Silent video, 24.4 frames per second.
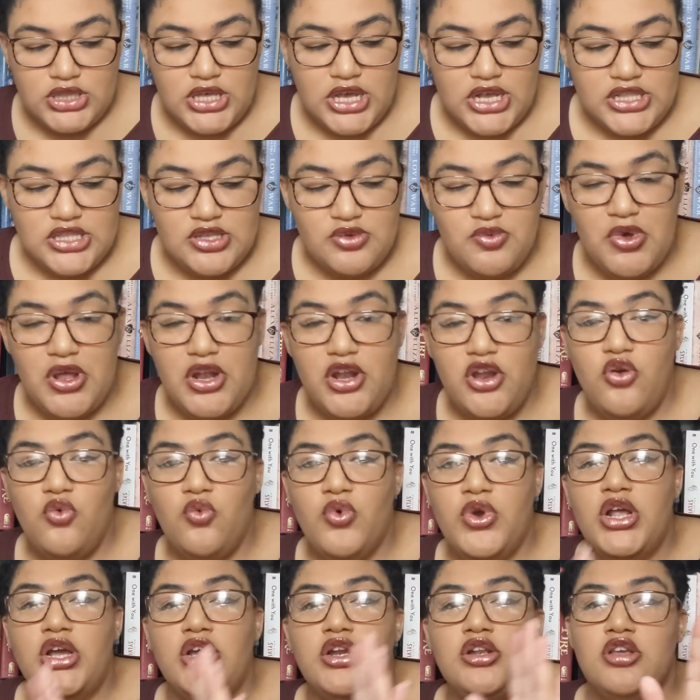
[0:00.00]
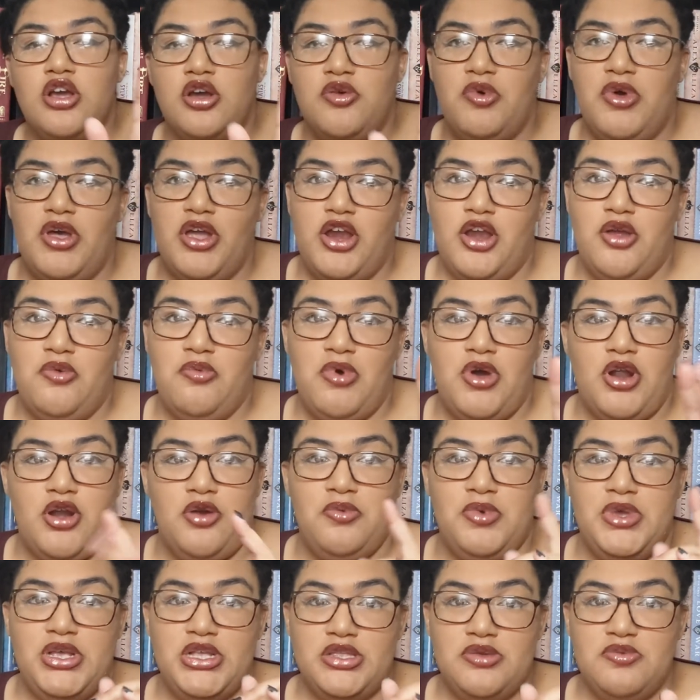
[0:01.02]
that's about it. We're not going to talk about Harry
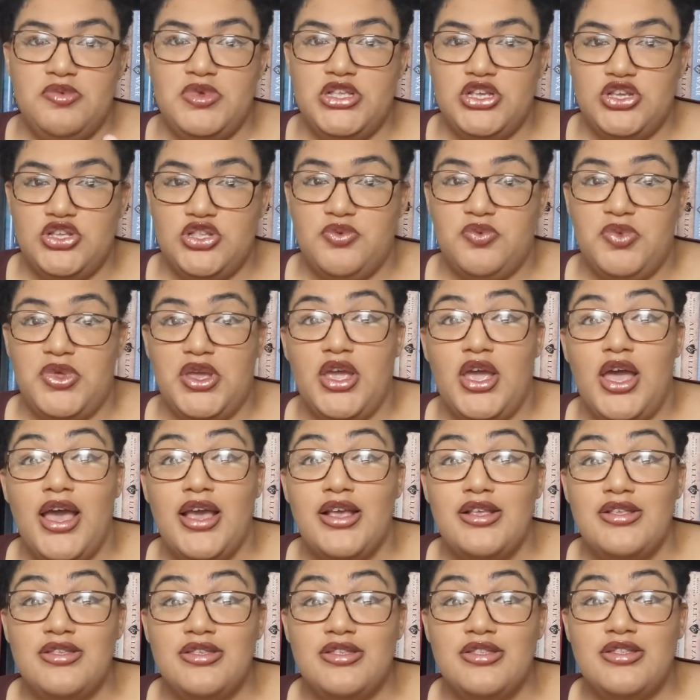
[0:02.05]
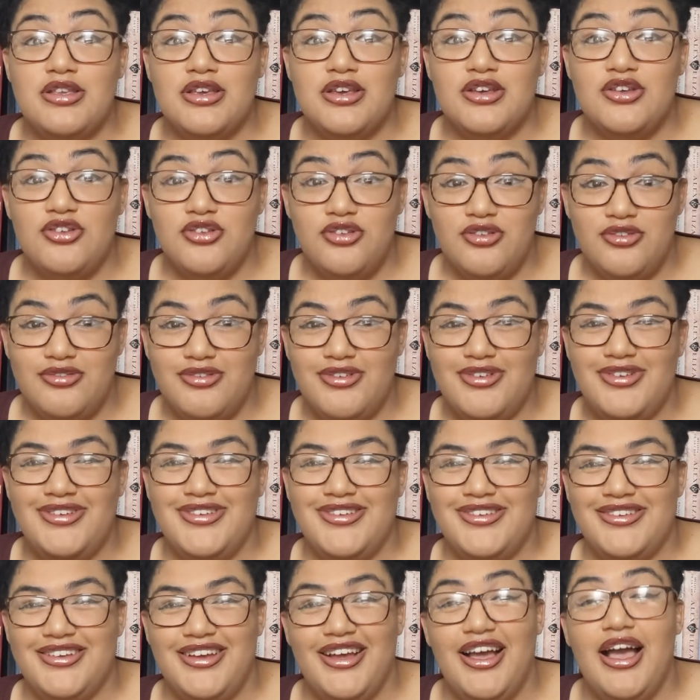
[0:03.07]
Potter because let me tell you something. I
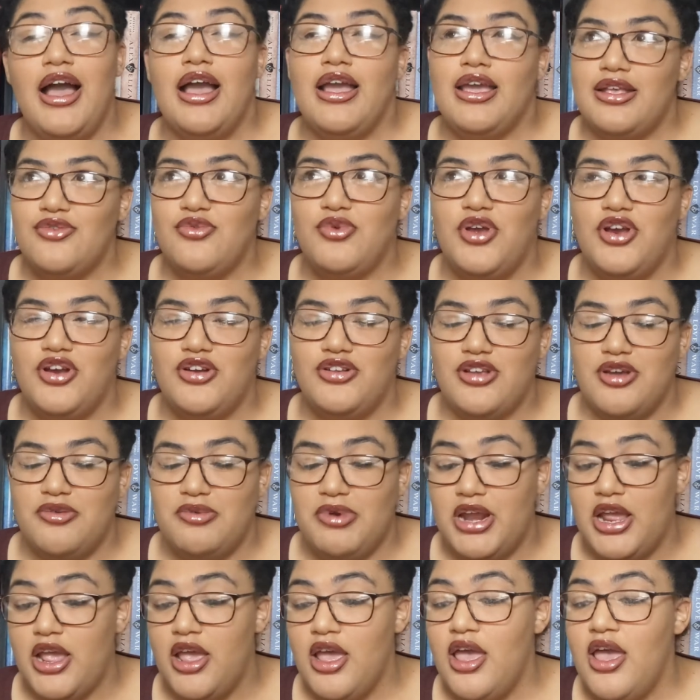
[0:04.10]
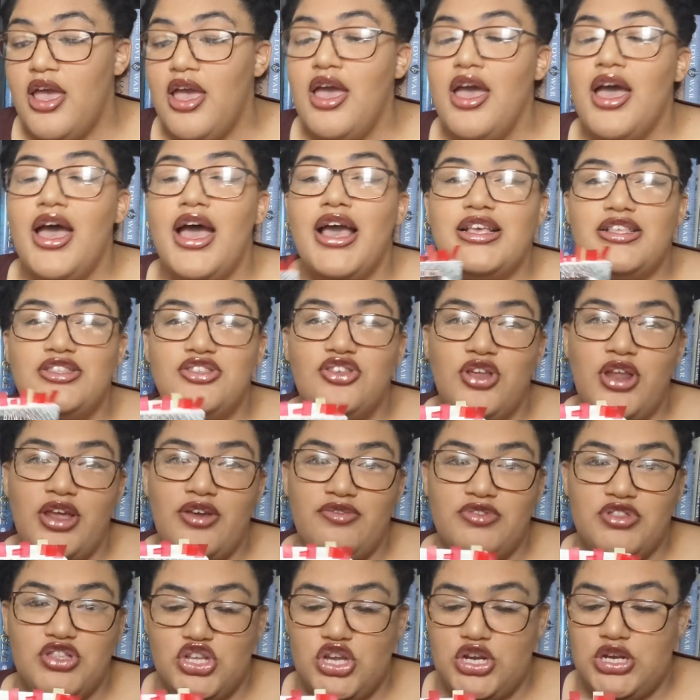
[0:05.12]
guess we're going to talk about it. I still
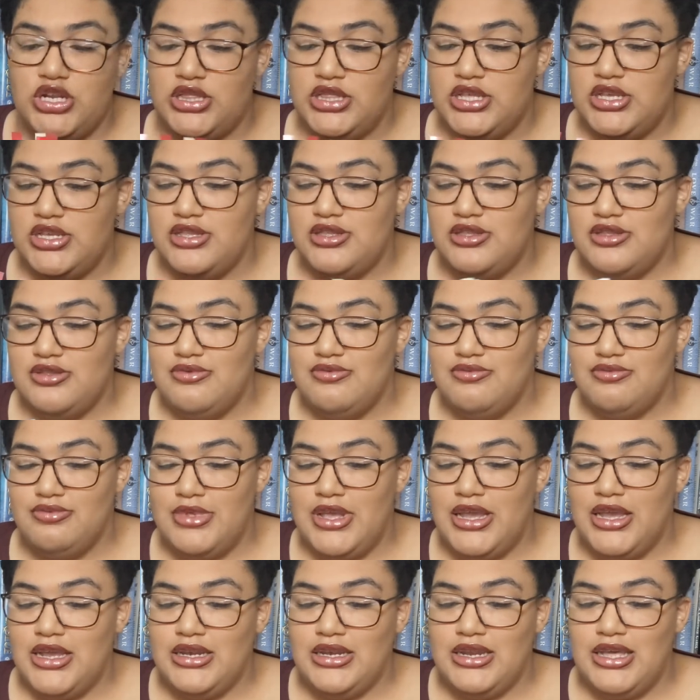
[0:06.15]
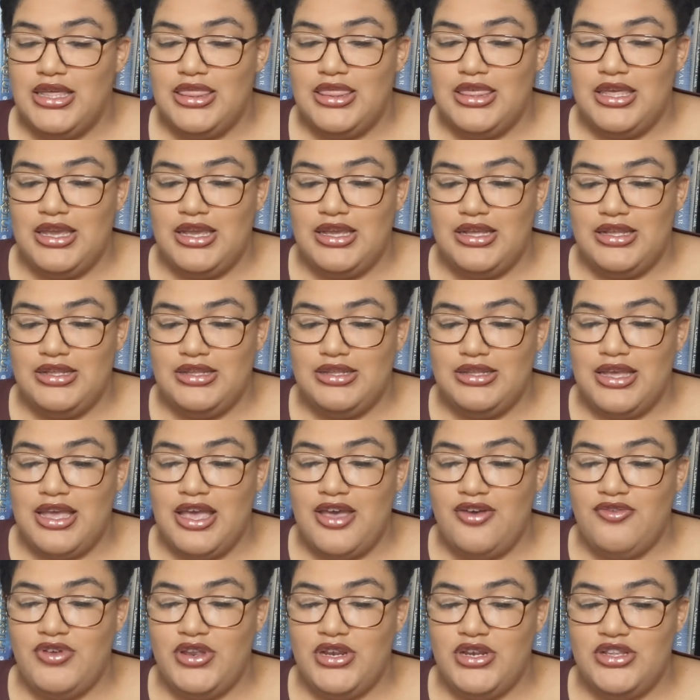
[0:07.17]
haven't started this. Like nothing.
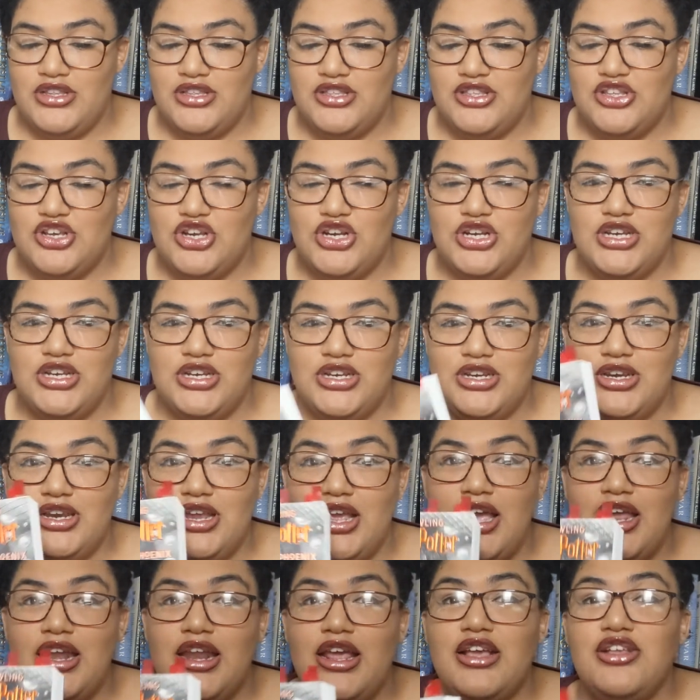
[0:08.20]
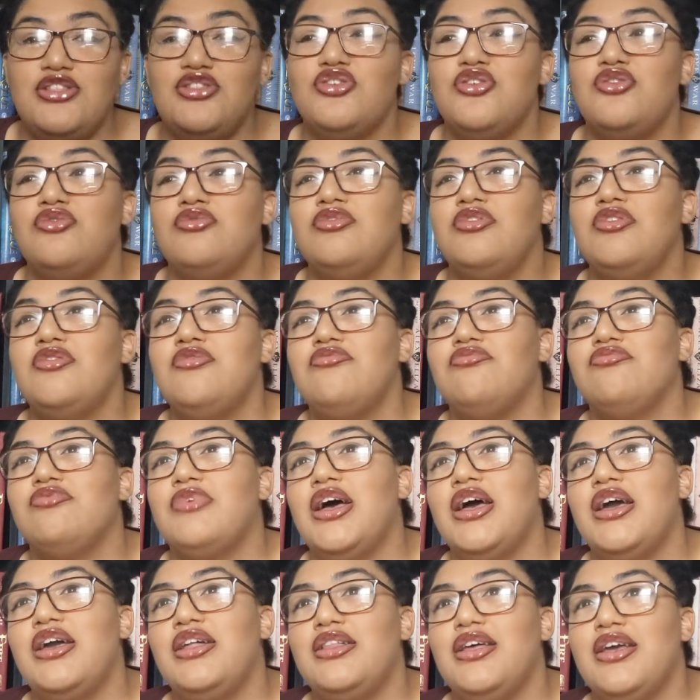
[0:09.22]
Haven't started. And I don't know
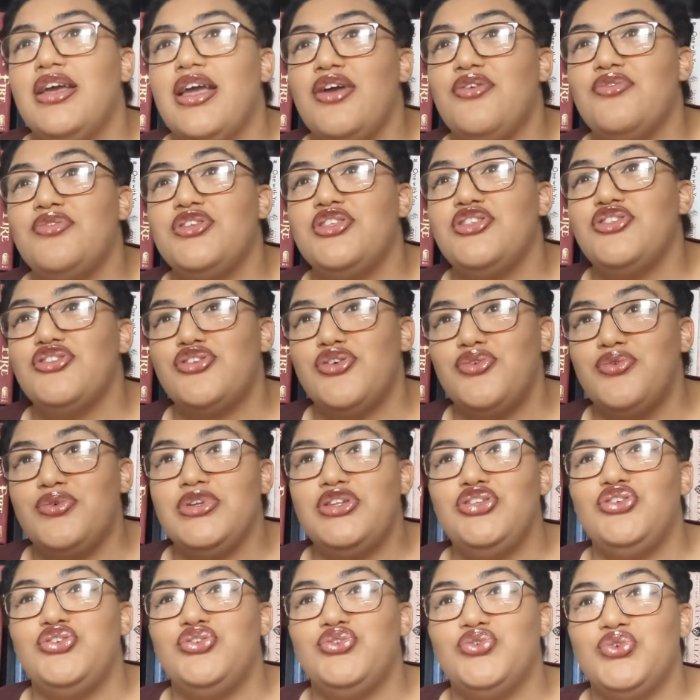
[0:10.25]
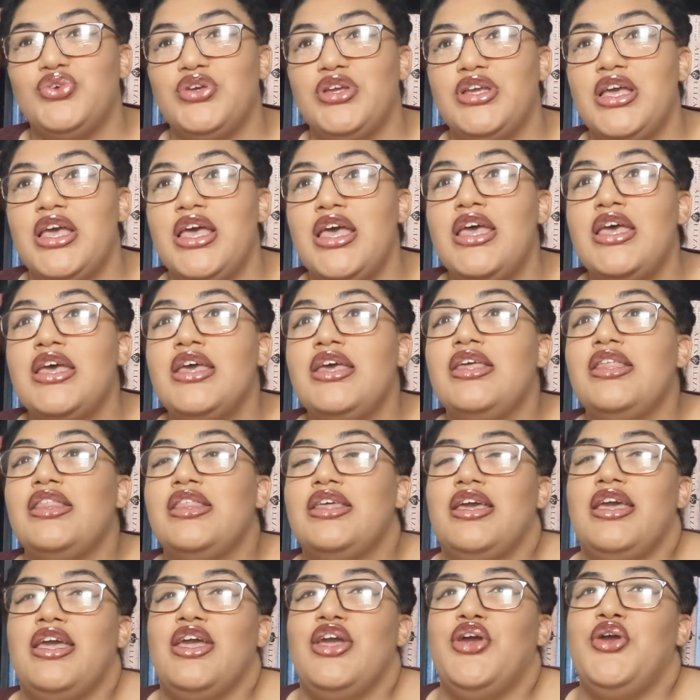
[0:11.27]
why. Like I was so enjoying
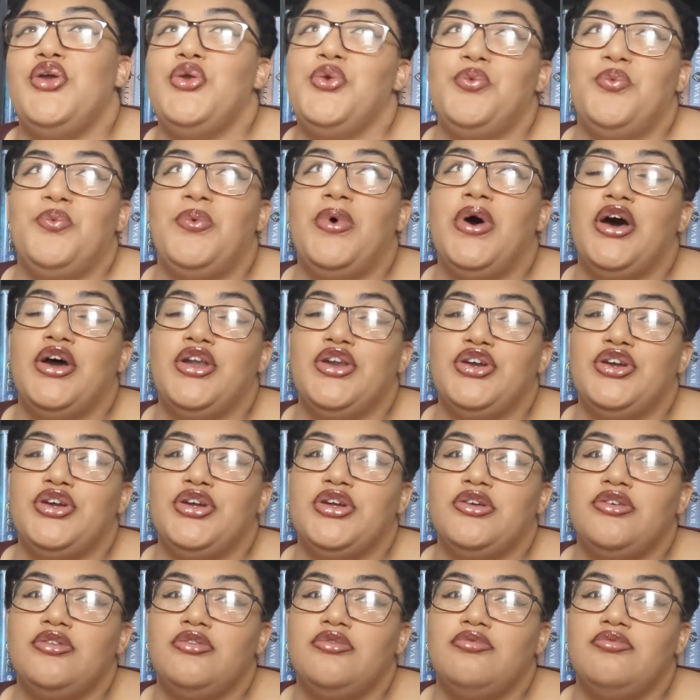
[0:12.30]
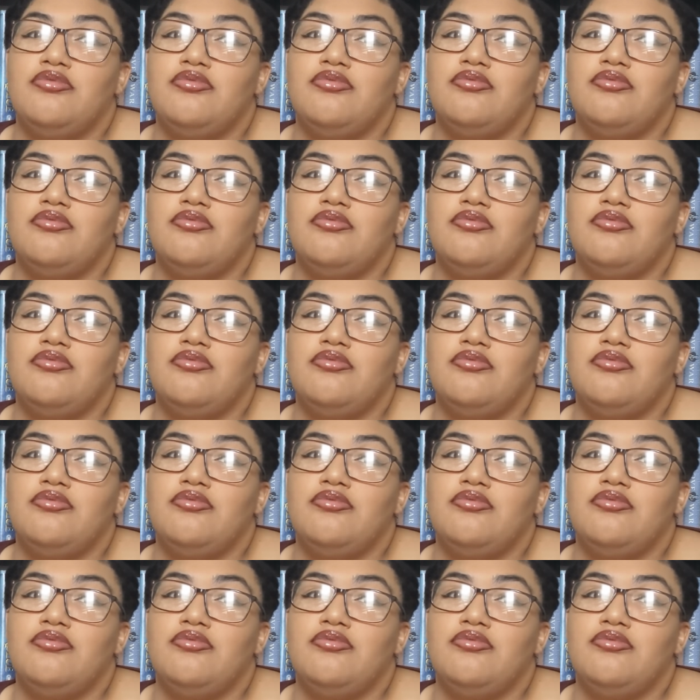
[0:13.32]
the Harry Potter